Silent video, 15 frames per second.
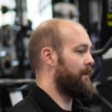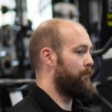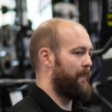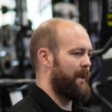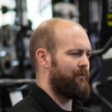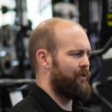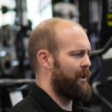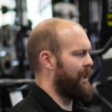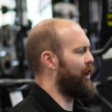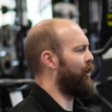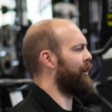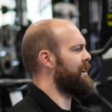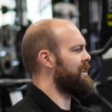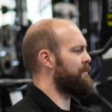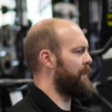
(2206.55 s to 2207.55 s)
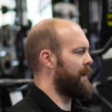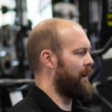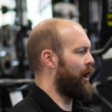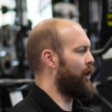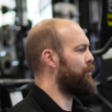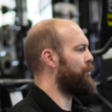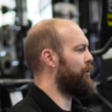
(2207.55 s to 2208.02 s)
Be really honest, be
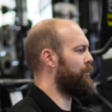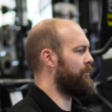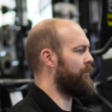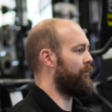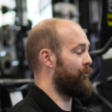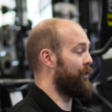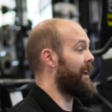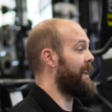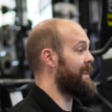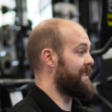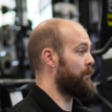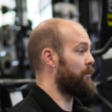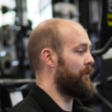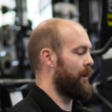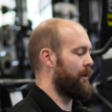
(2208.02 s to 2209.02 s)
open and realistic with